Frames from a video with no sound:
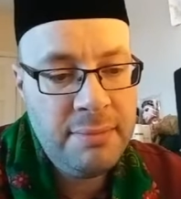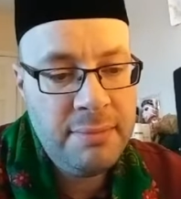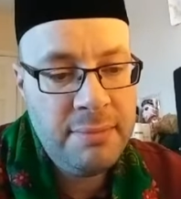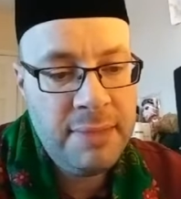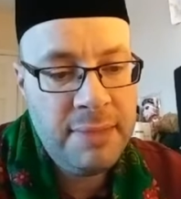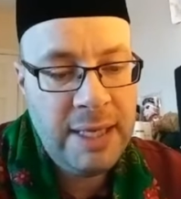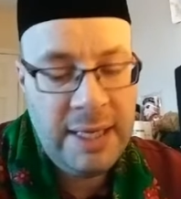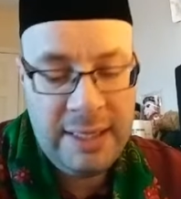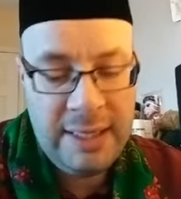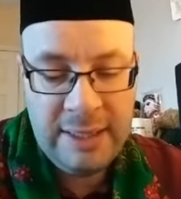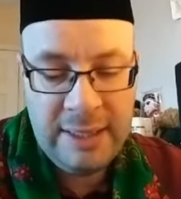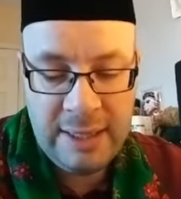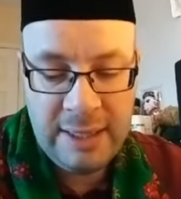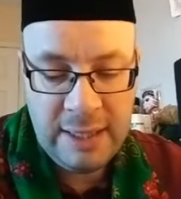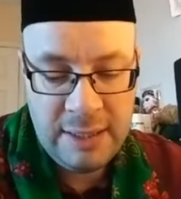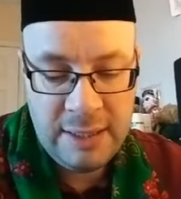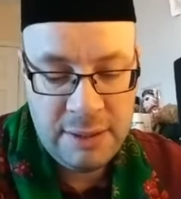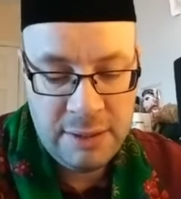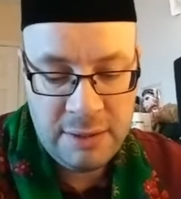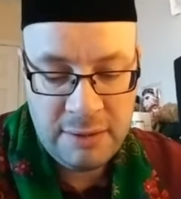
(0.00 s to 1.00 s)

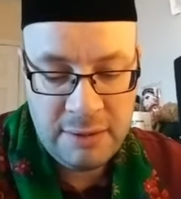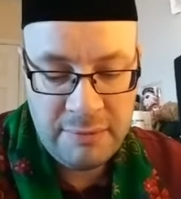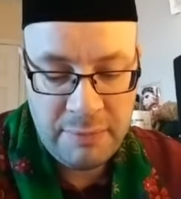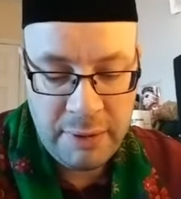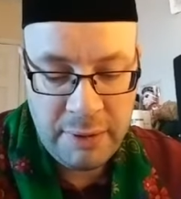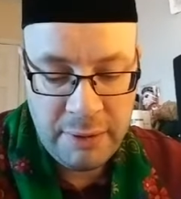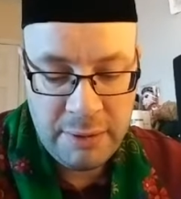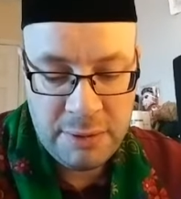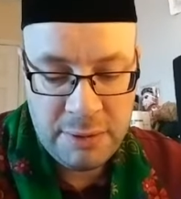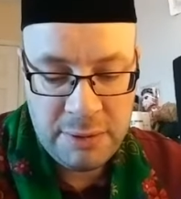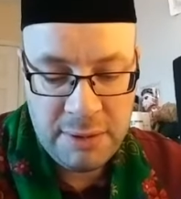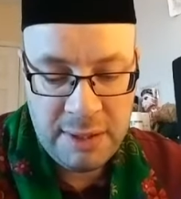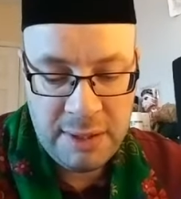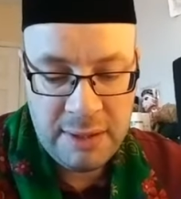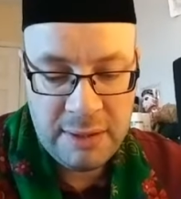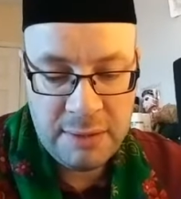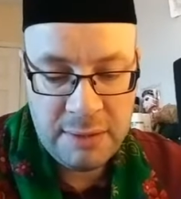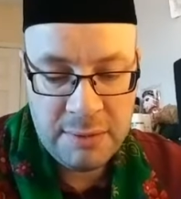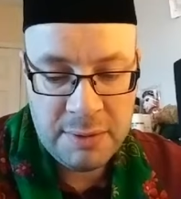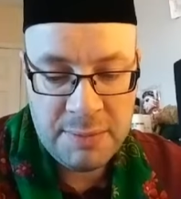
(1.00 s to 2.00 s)
indication of poetry
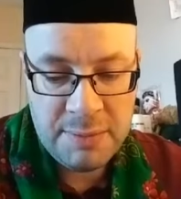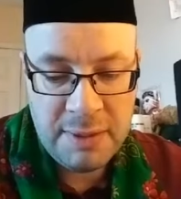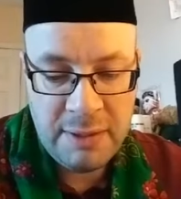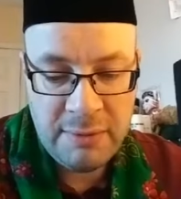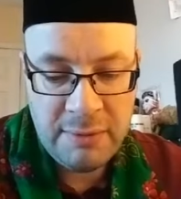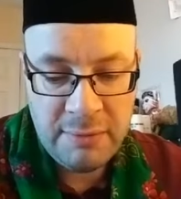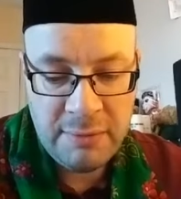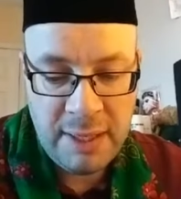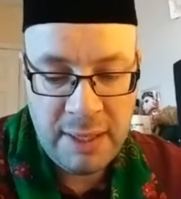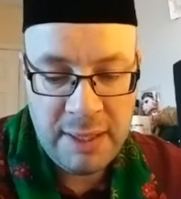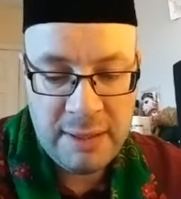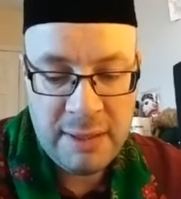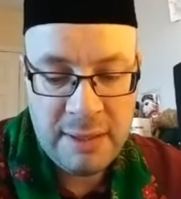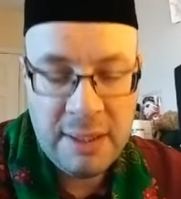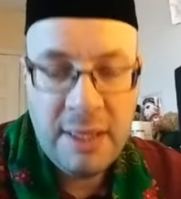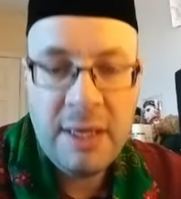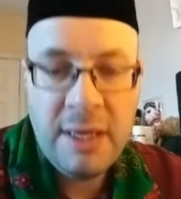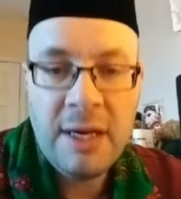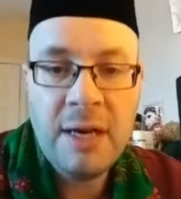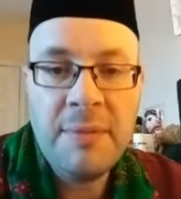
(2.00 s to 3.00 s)
that was being read
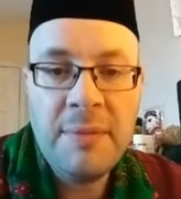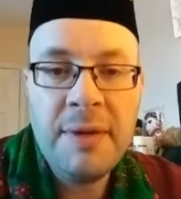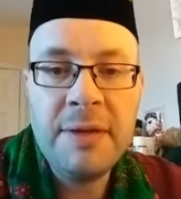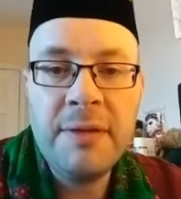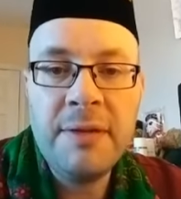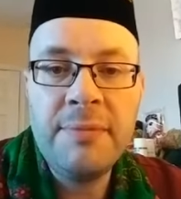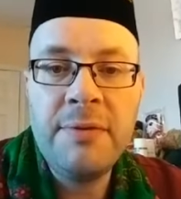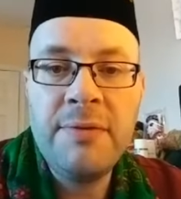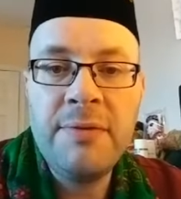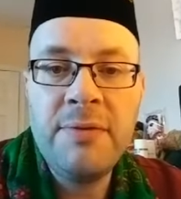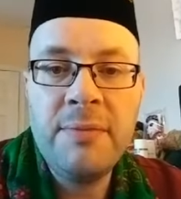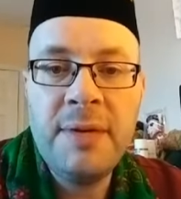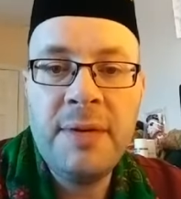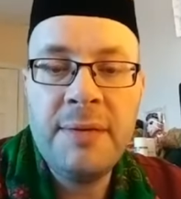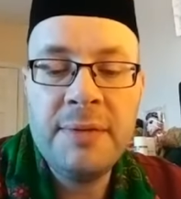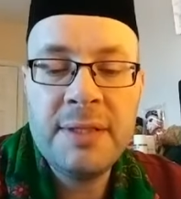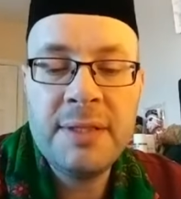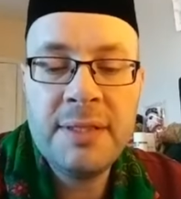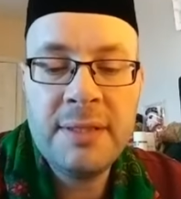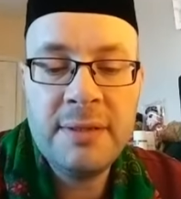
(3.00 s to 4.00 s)
about the Prophet
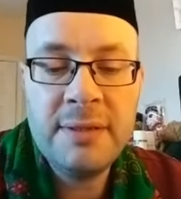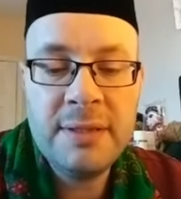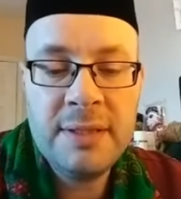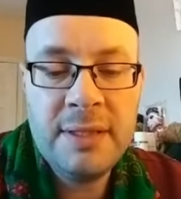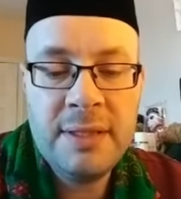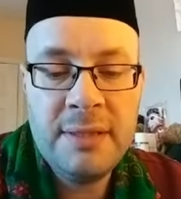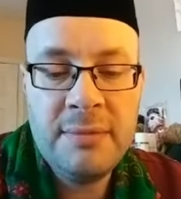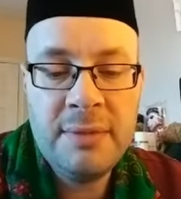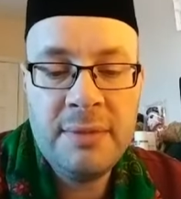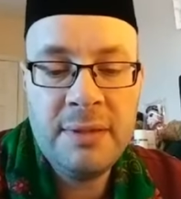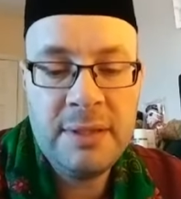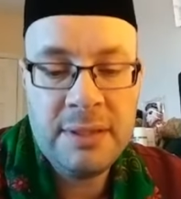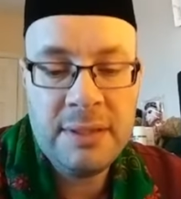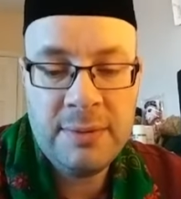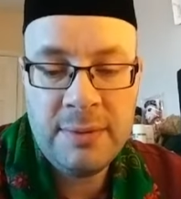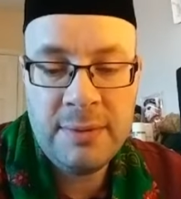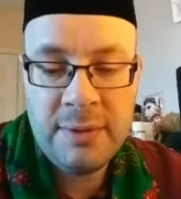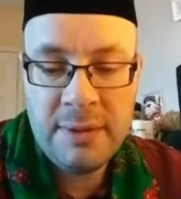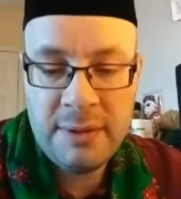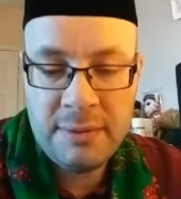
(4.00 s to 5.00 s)
Muhammad sallallahu alaihi wasallam, and this
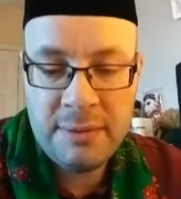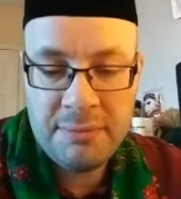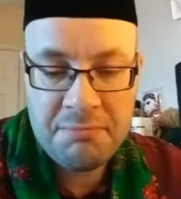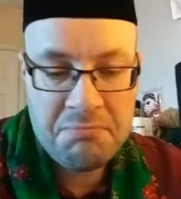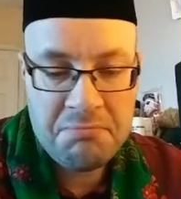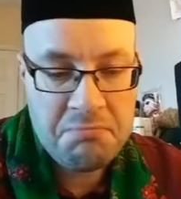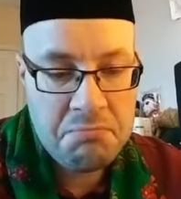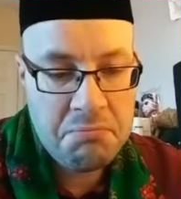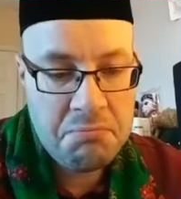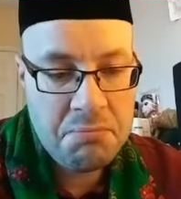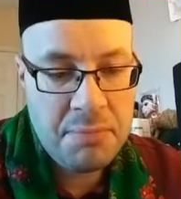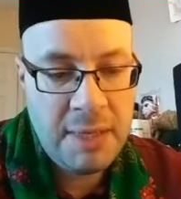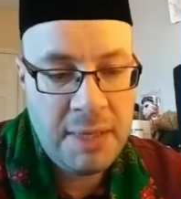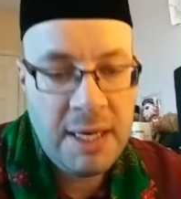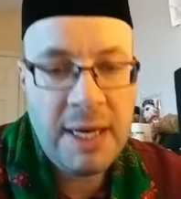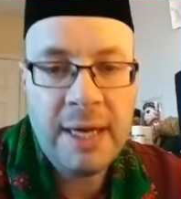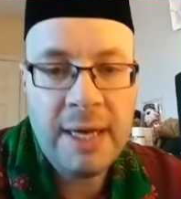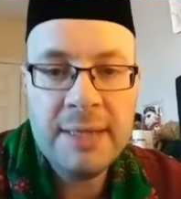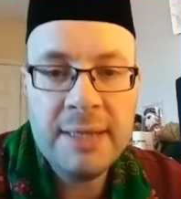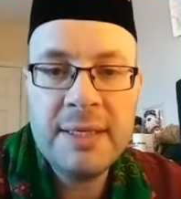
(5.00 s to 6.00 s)
was
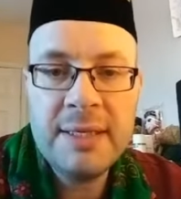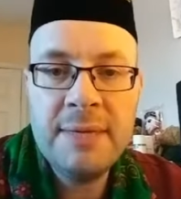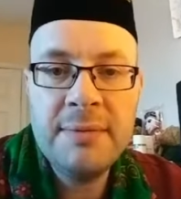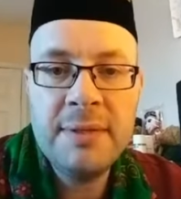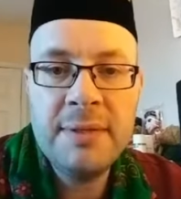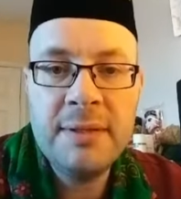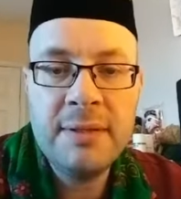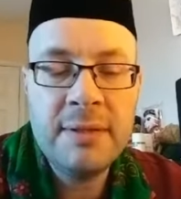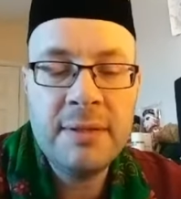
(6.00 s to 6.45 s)
accepted.